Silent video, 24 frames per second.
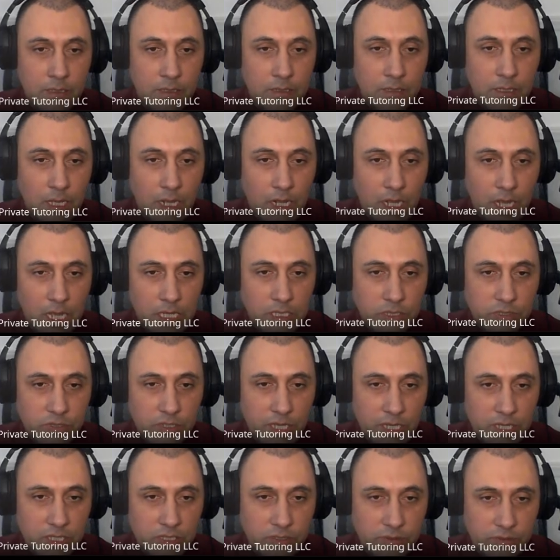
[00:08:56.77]
the
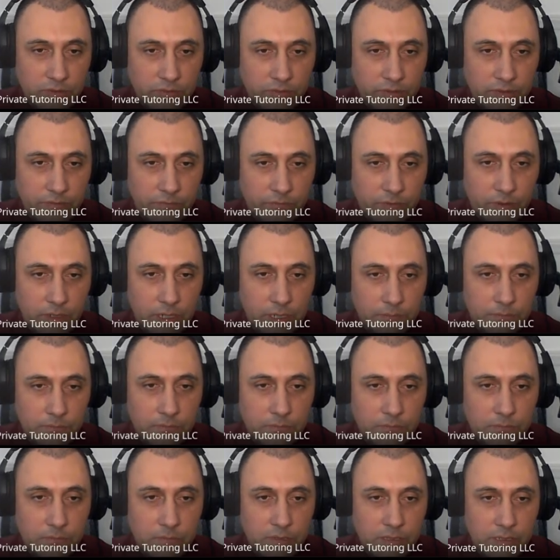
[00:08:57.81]
conjugation of the verb,
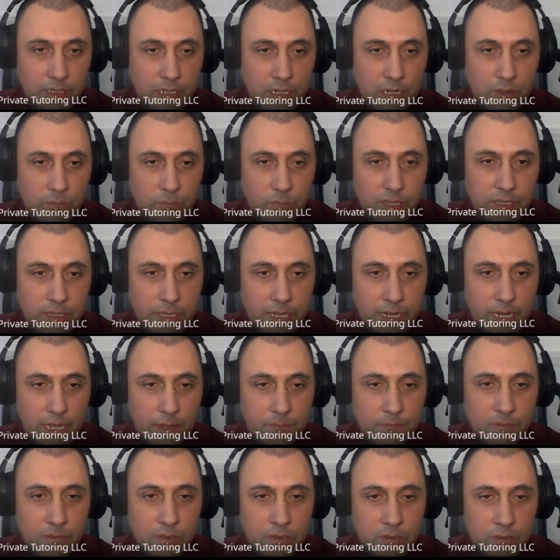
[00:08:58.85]
telling me that
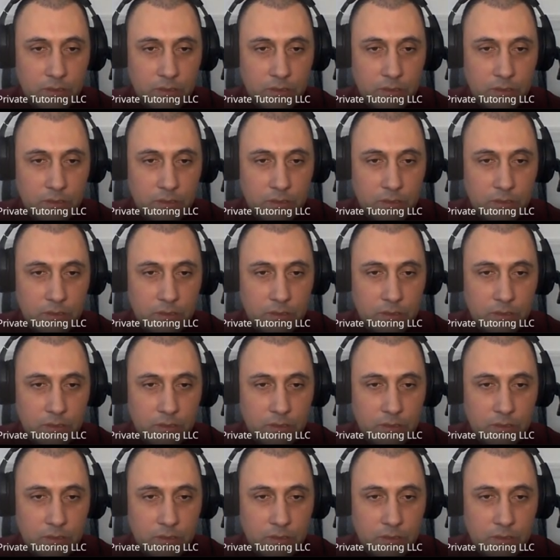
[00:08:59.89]
I'm